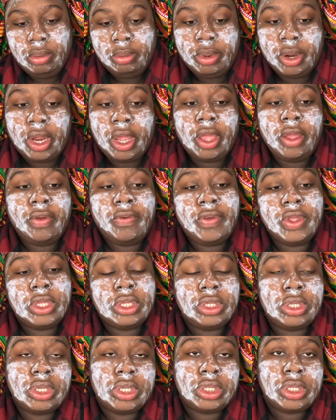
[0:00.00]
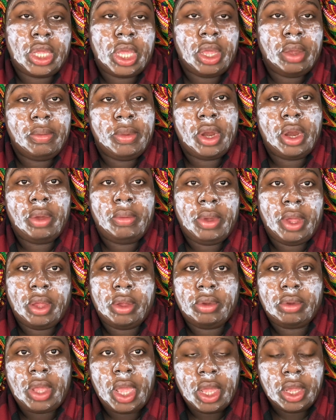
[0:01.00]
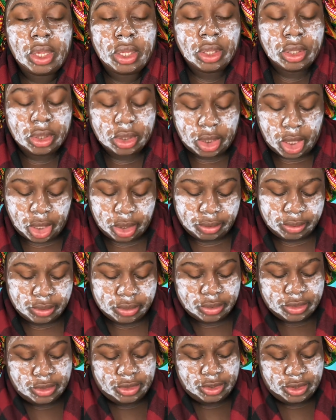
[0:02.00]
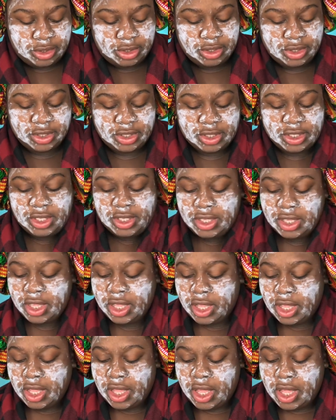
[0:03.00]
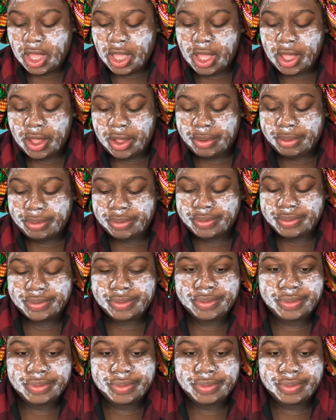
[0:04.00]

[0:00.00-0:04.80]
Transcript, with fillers: But I ain't fixing this camera no more, okay? Okay. um,